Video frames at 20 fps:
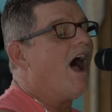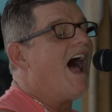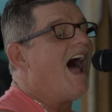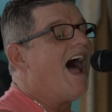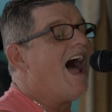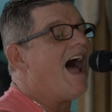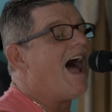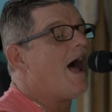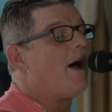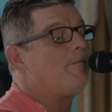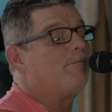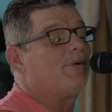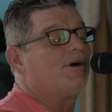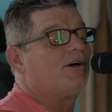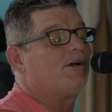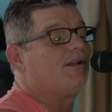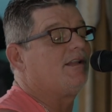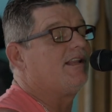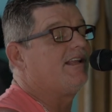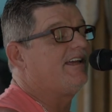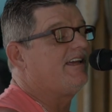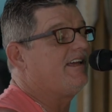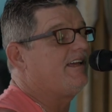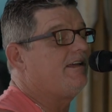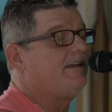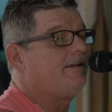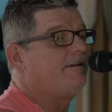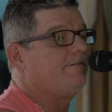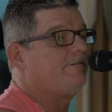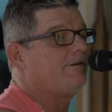I
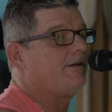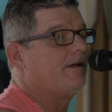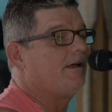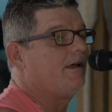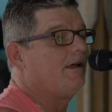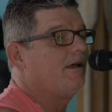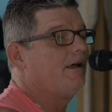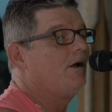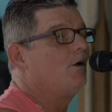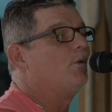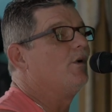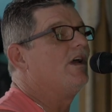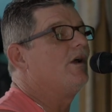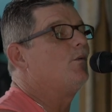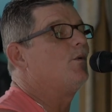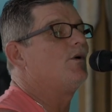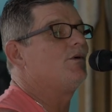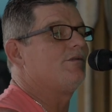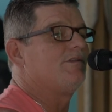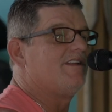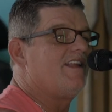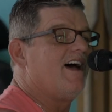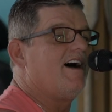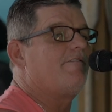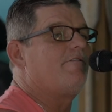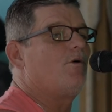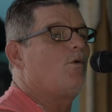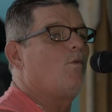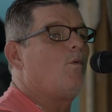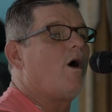believe we will
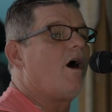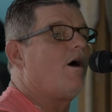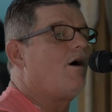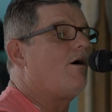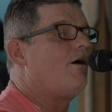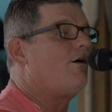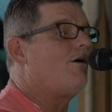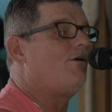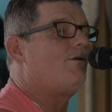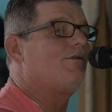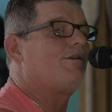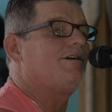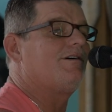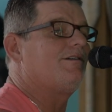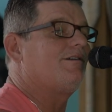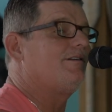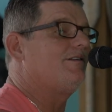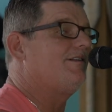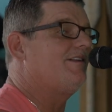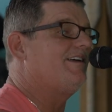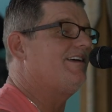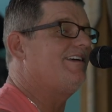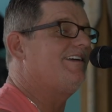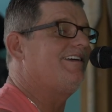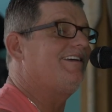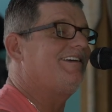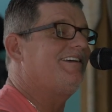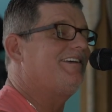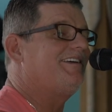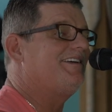never wanna
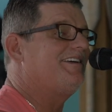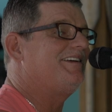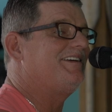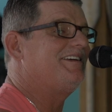leave